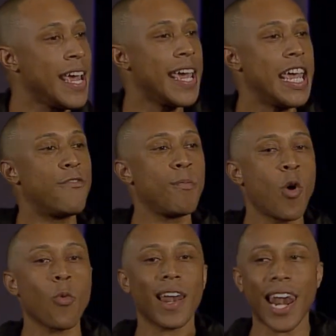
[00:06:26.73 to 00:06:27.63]
even
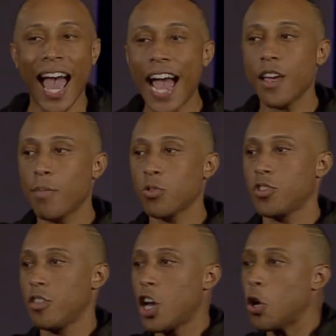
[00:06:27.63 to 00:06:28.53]
more reliable
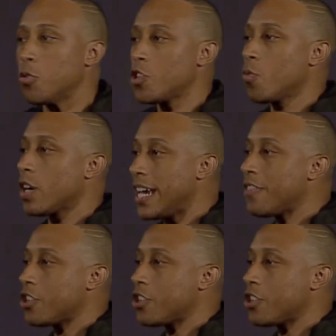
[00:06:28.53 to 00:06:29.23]
to those who were in